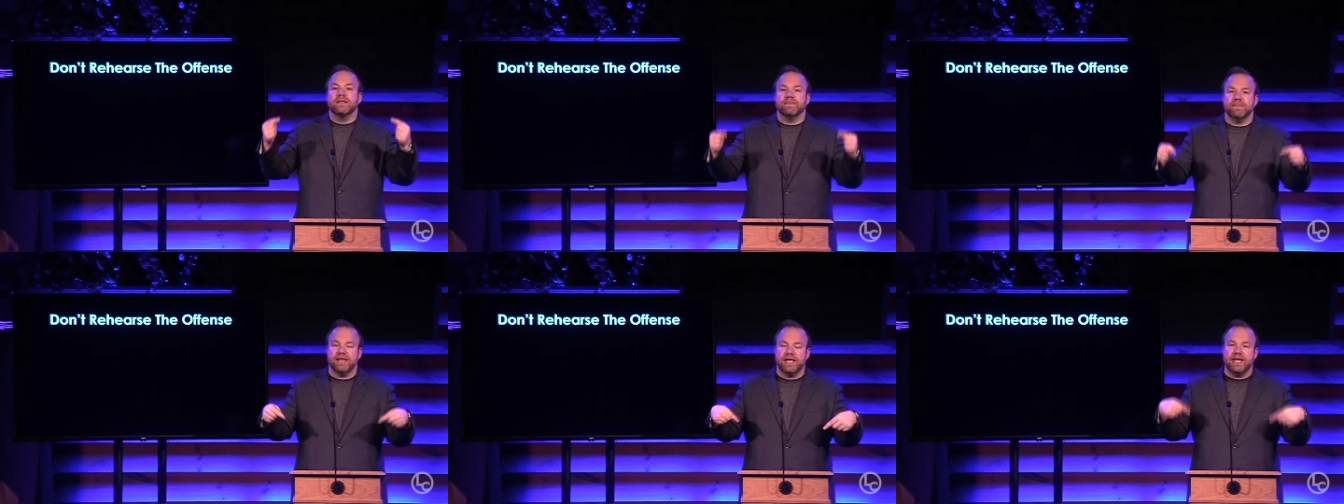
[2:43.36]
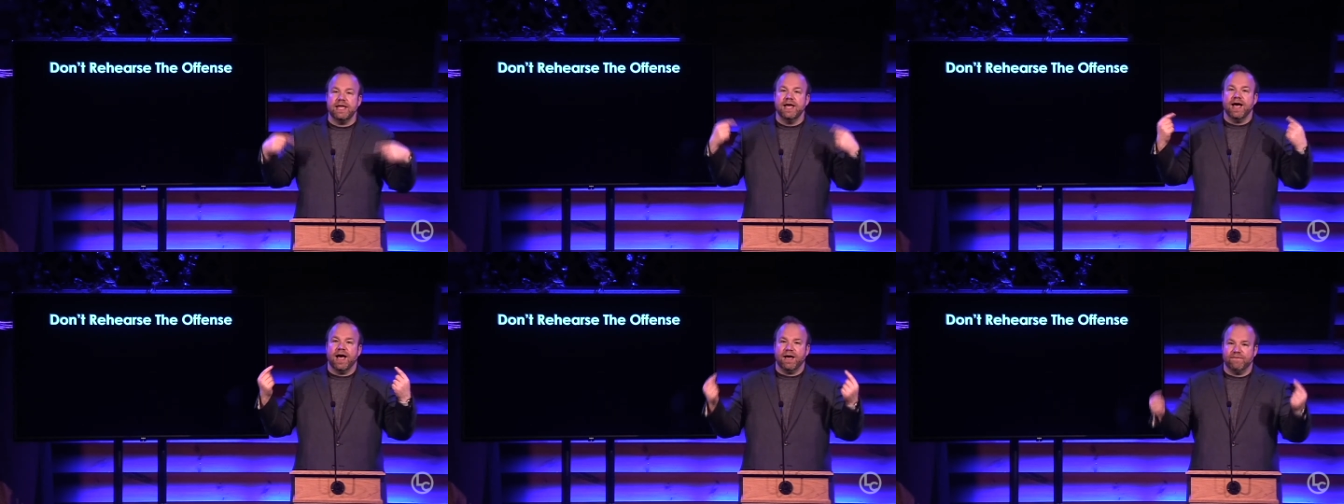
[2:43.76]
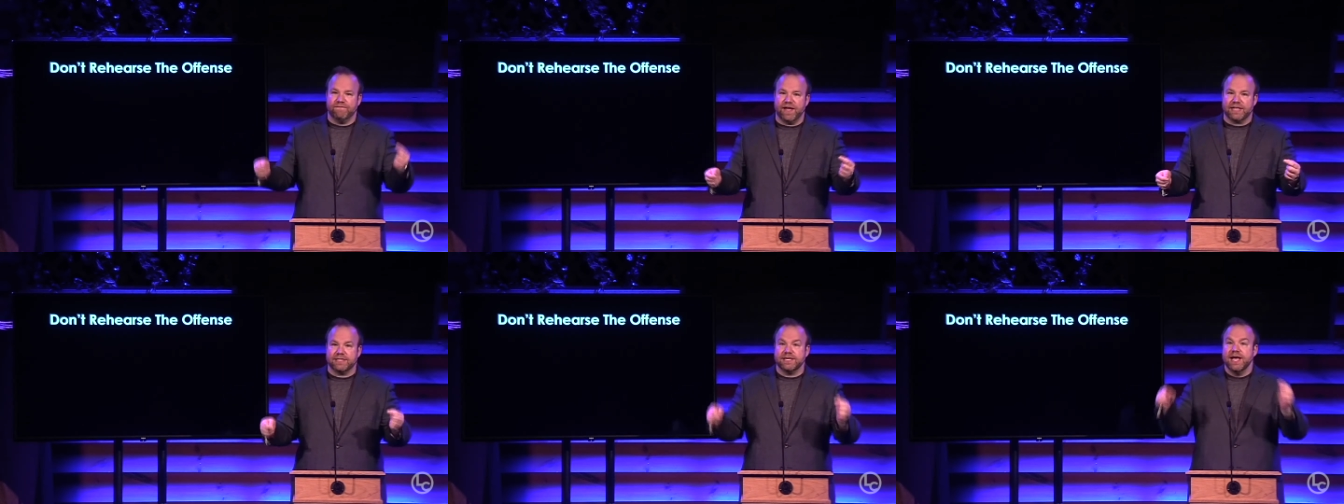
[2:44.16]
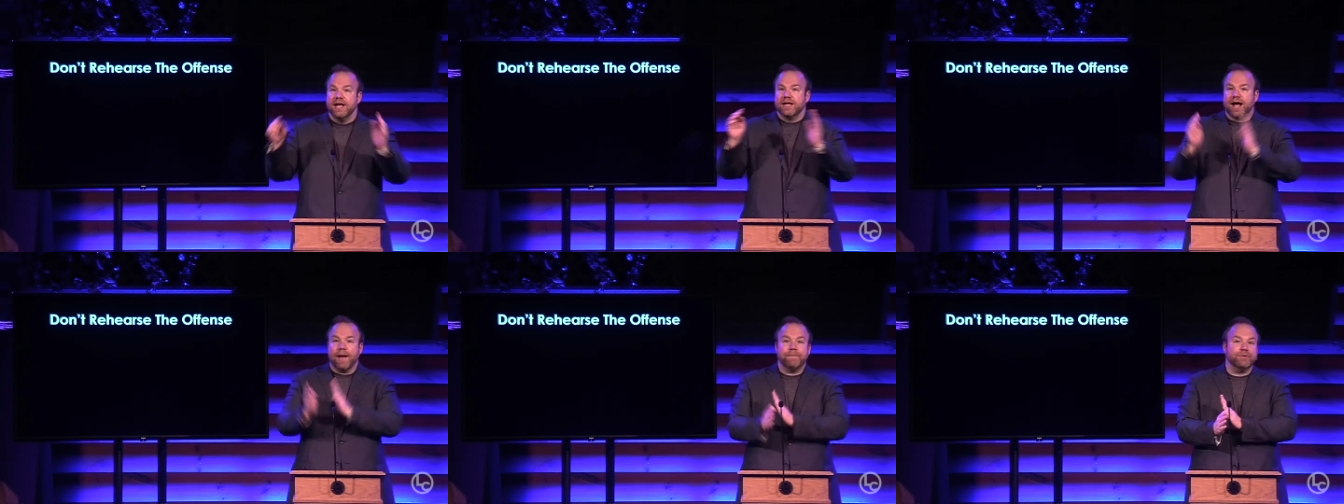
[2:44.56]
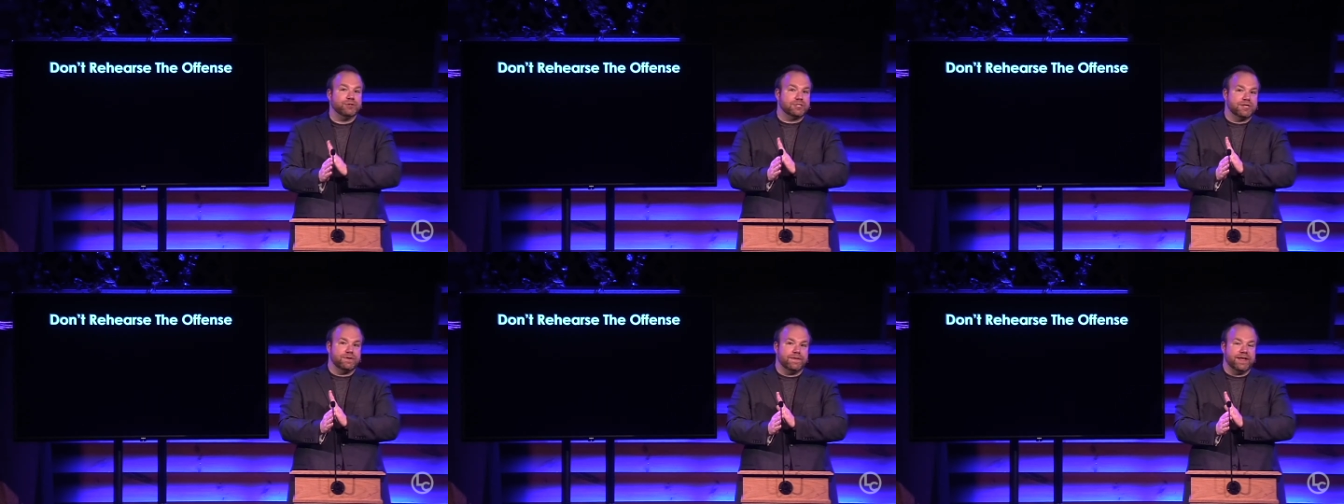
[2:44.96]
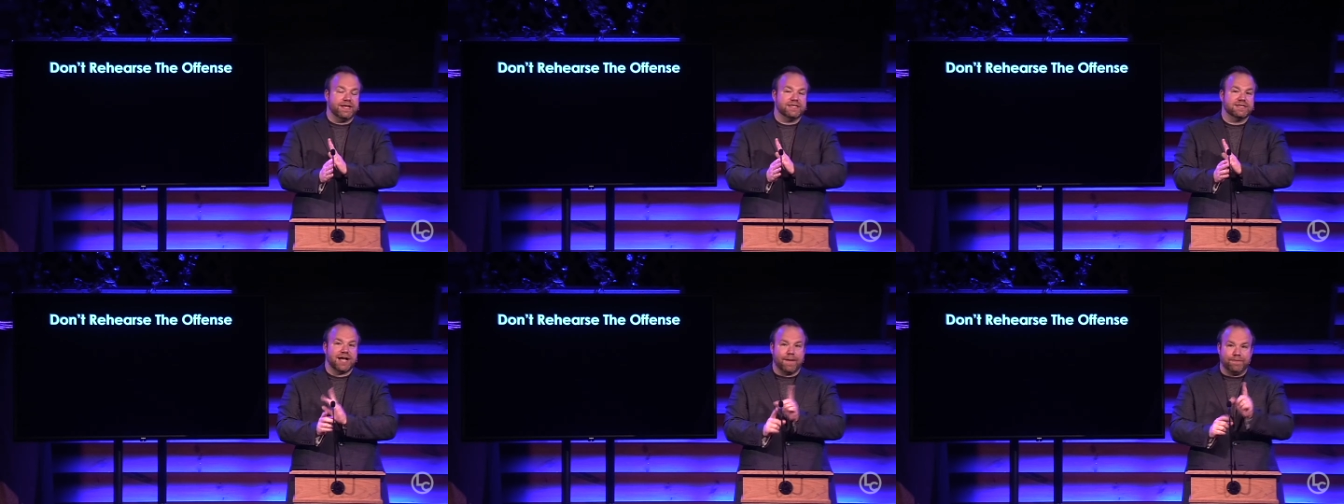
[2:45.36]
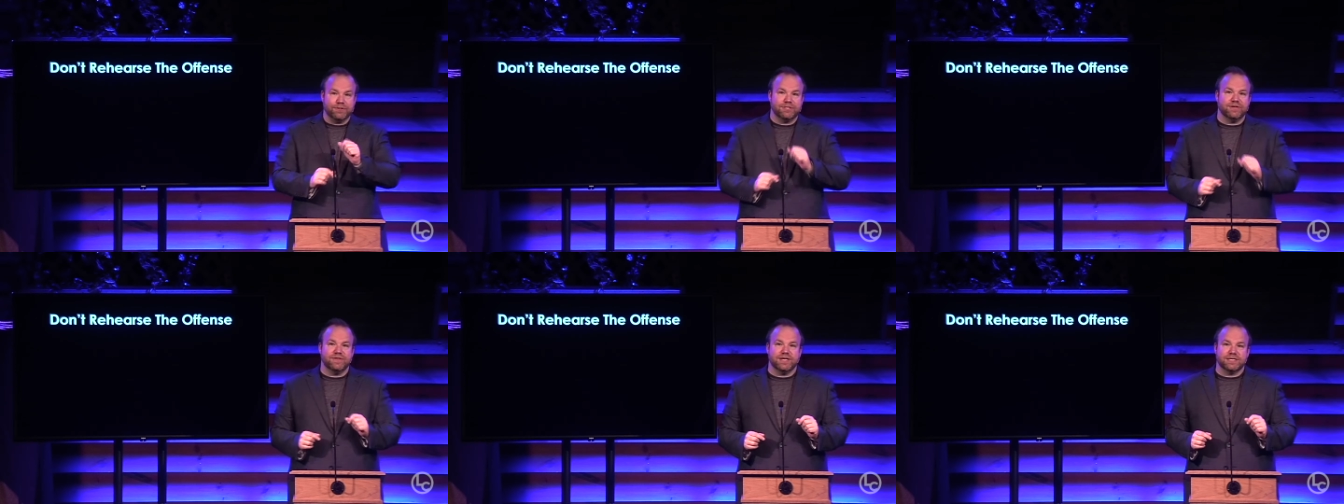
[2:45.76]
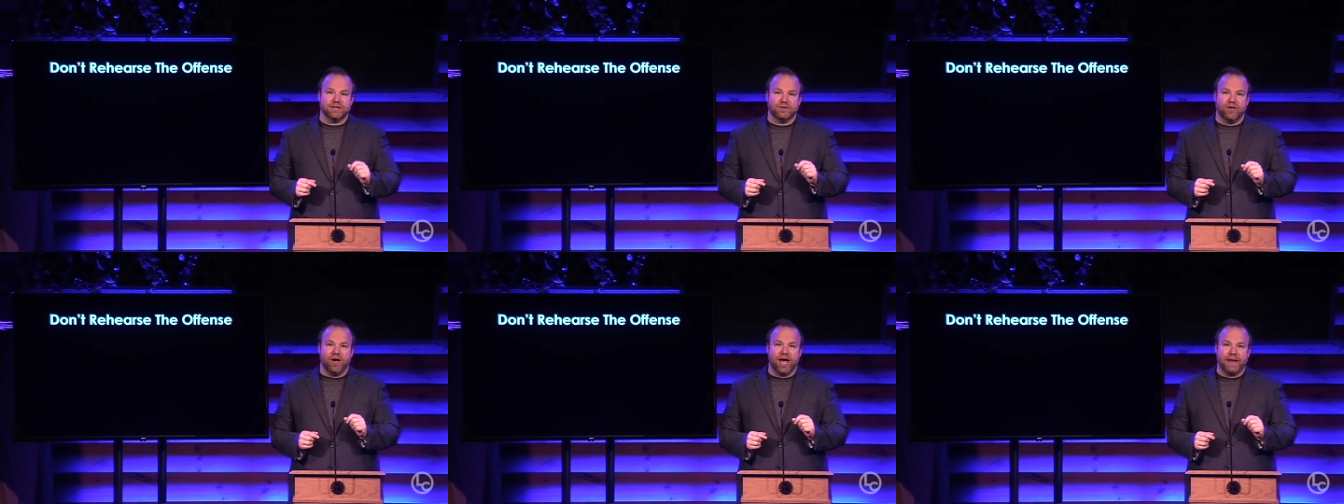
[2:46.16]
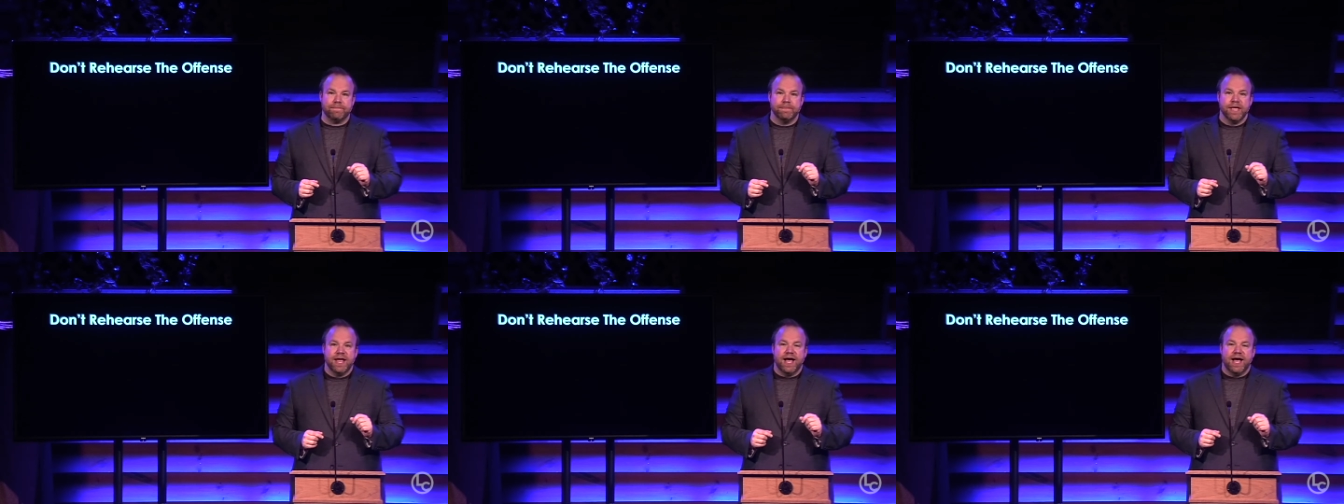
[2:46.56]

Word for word: the offense. Couples do this. Couples do this a lot.